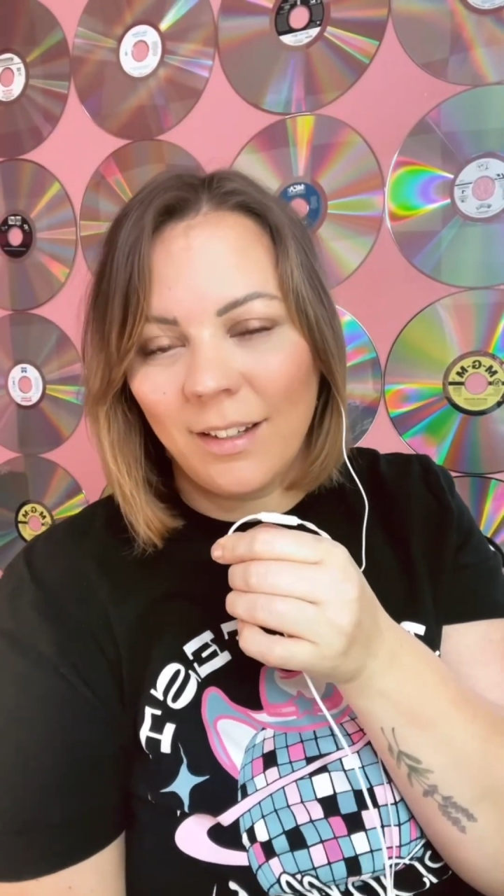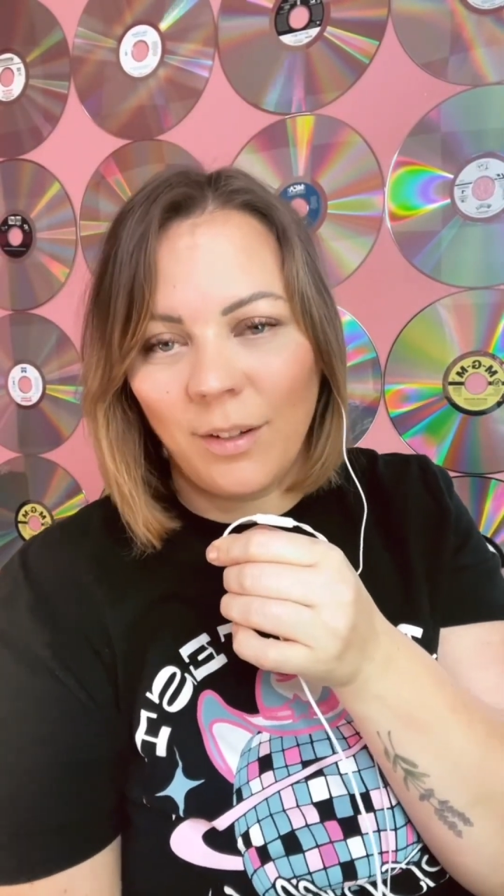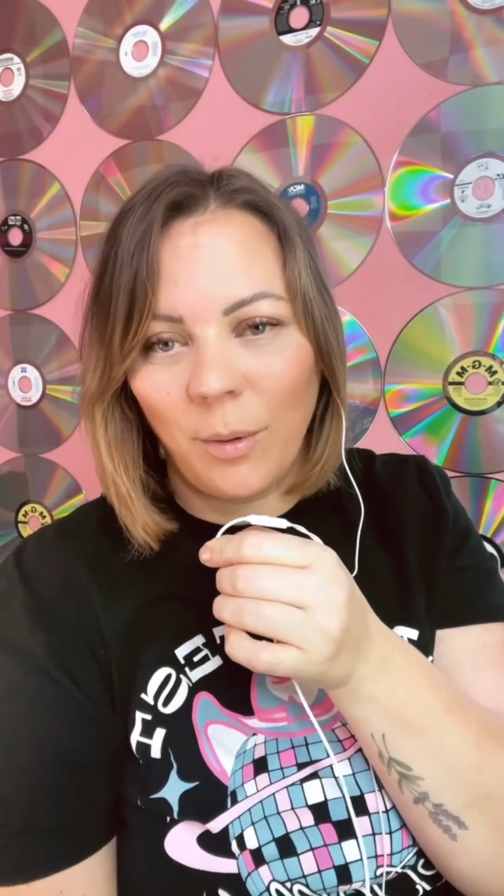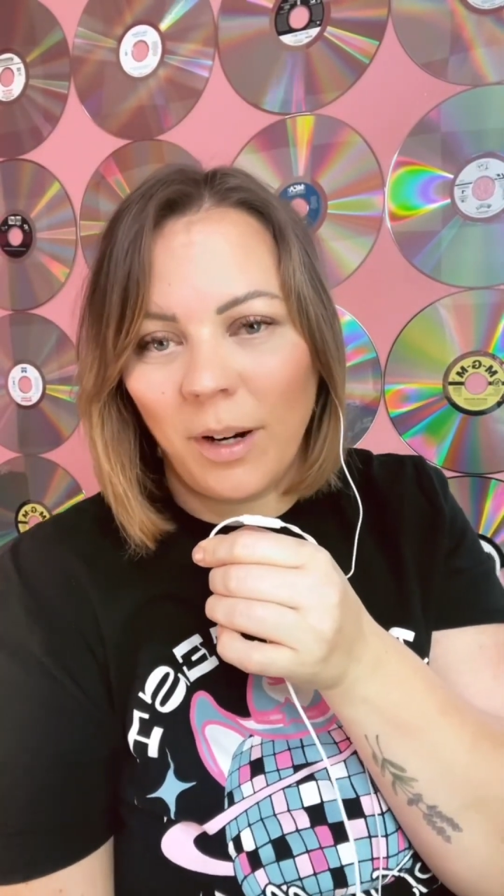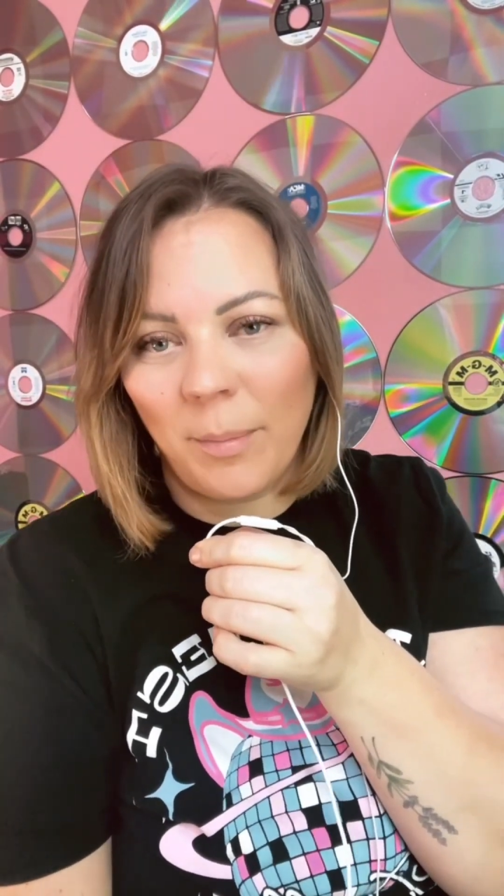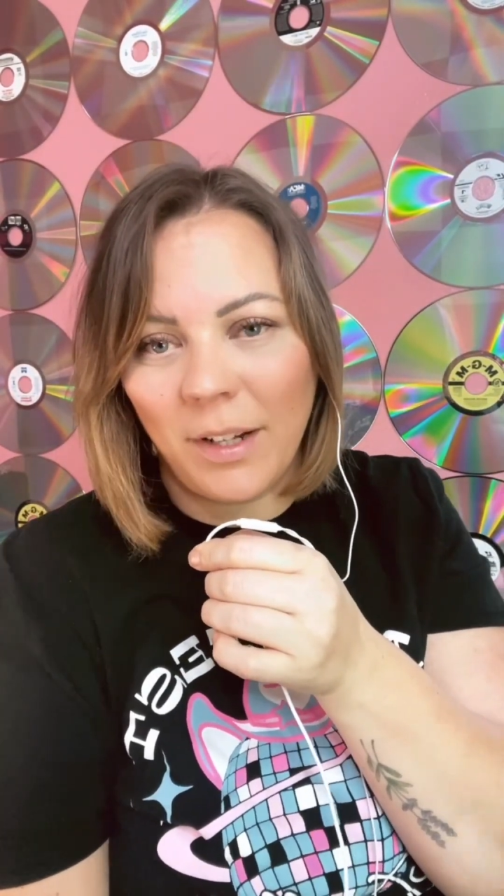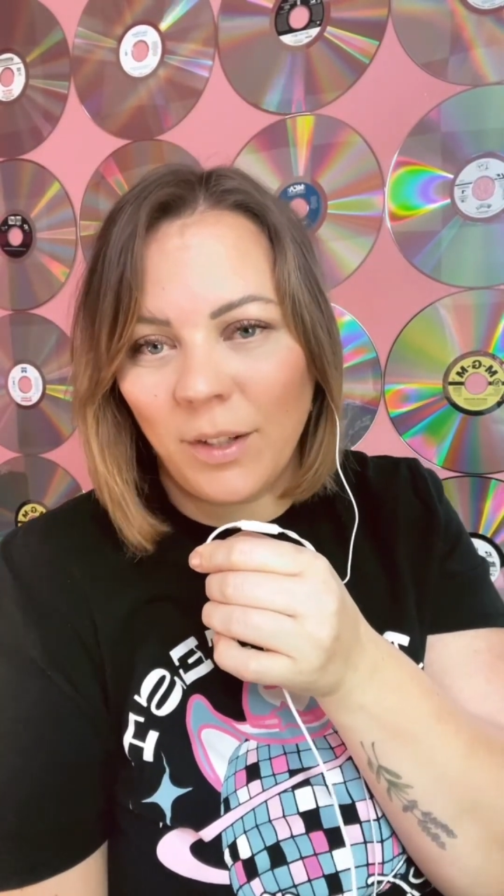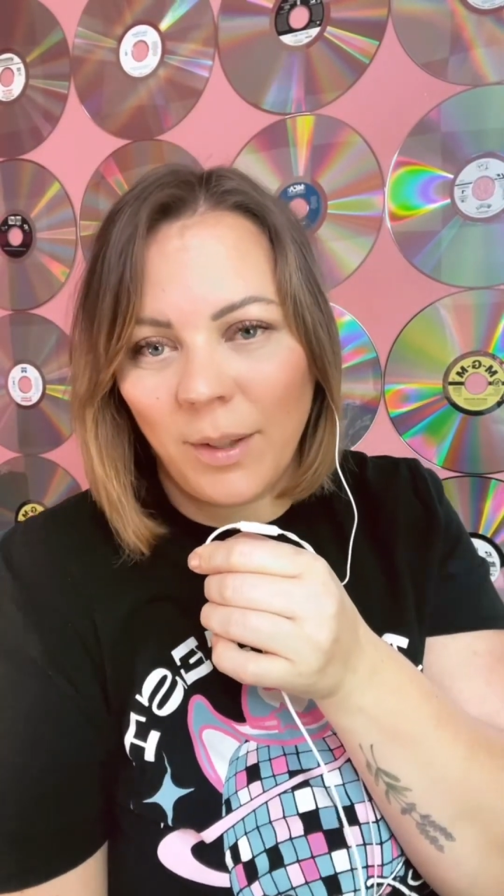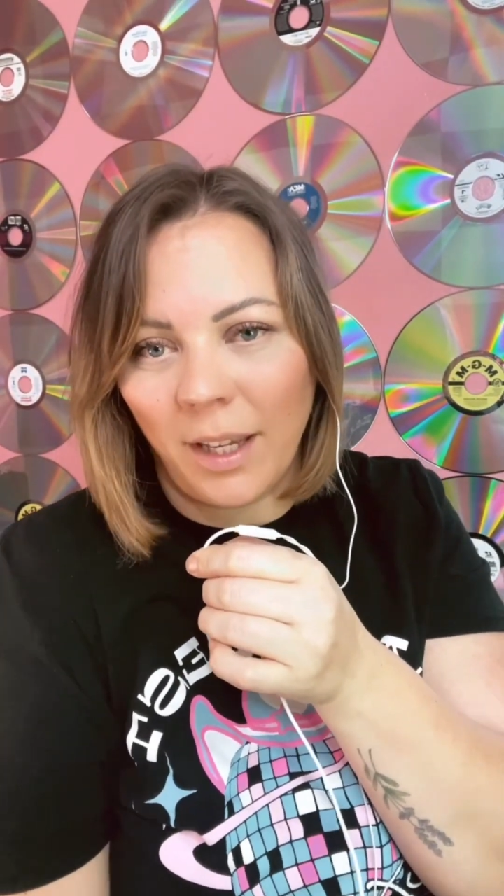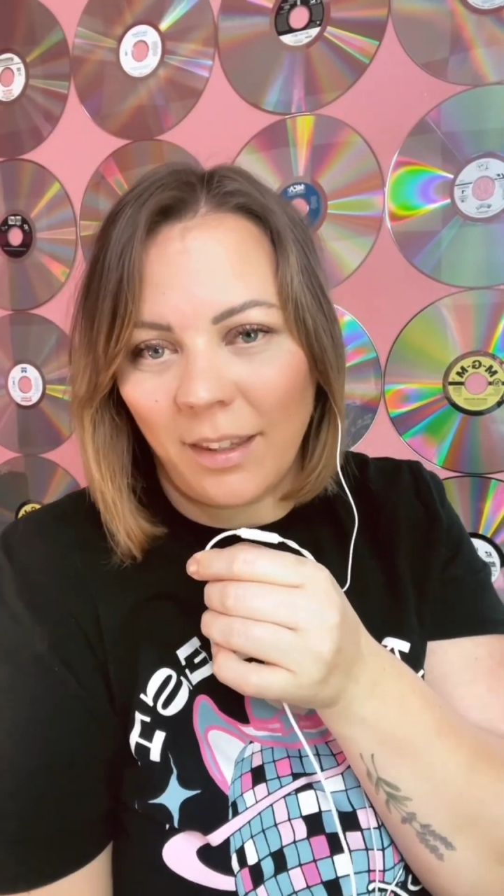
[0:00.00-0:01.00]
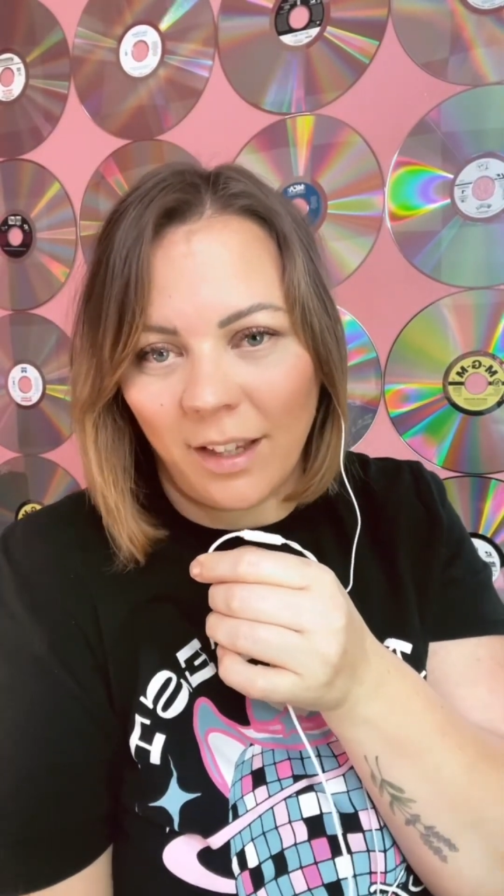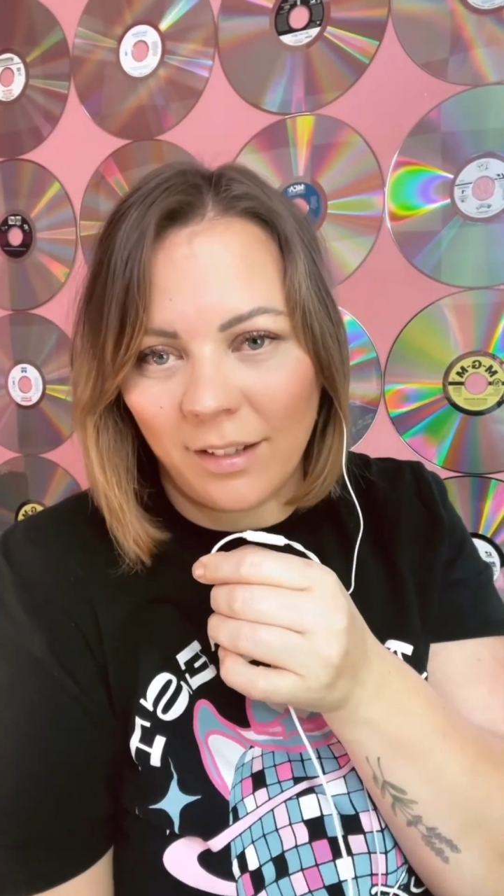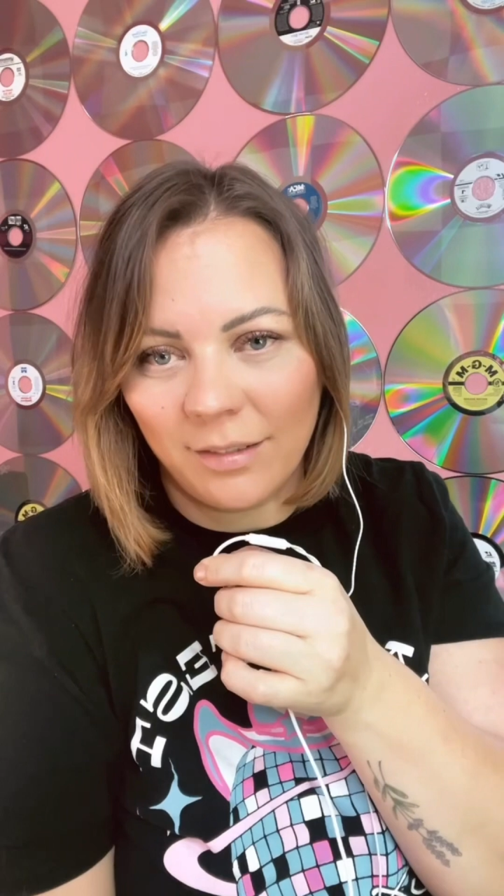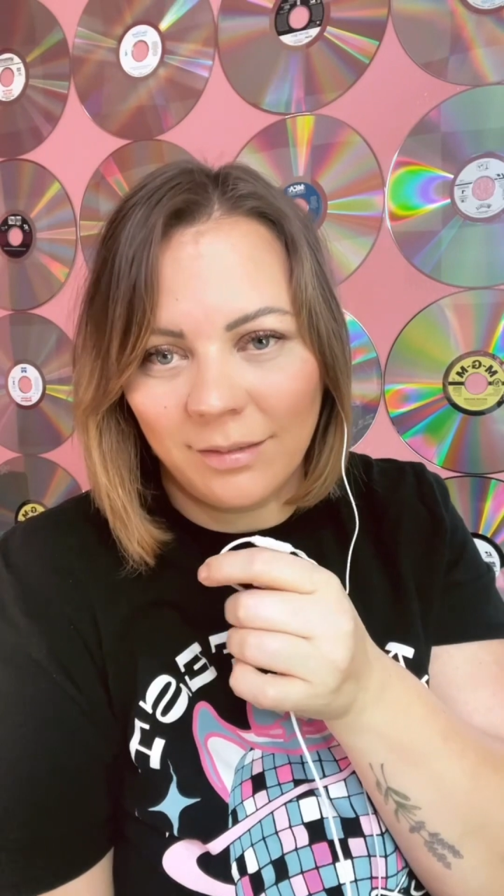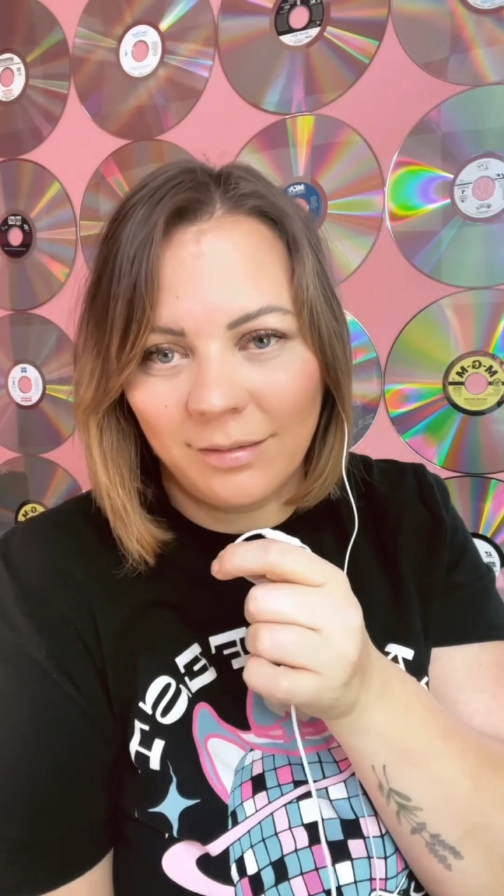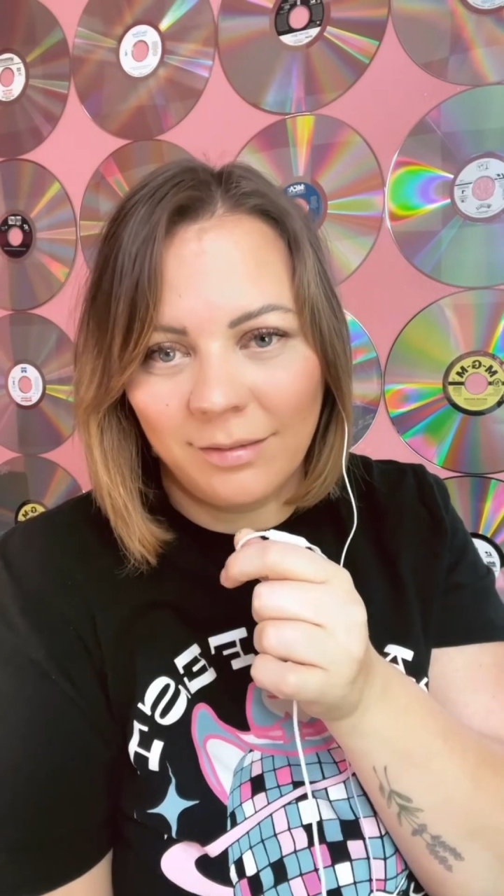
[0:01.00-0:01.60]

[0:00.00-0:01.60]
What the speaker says: What am I doing, though?